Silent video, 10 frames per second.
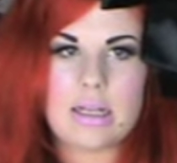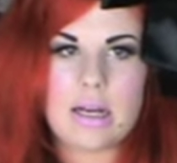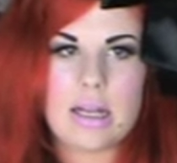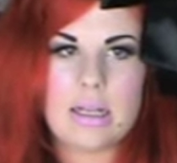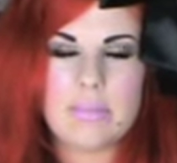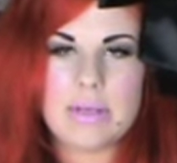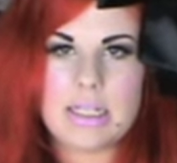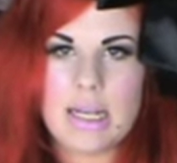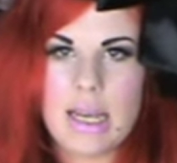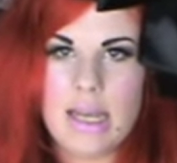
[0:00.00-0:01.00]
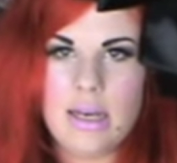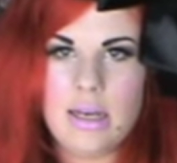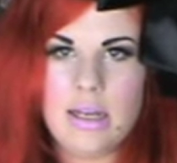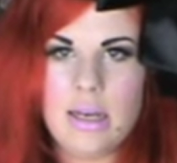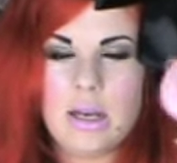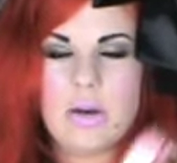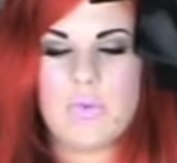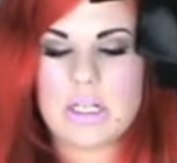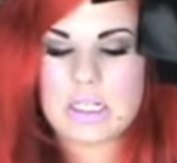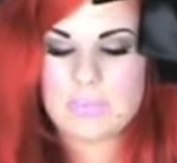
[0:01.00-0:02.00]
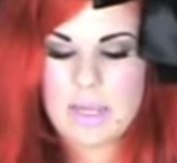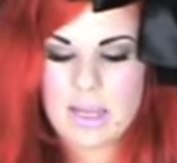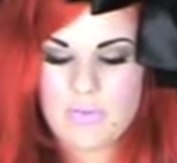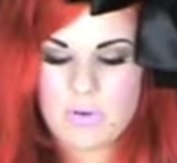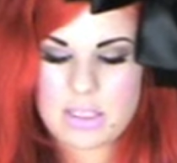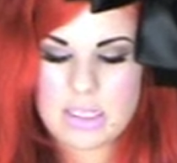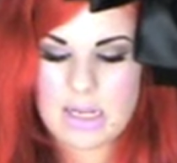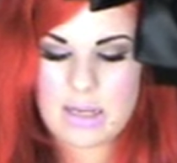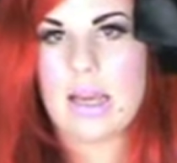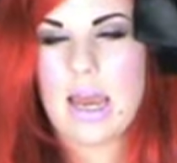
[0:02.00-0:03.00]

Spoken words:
colour number 10, which is Pink Frosting,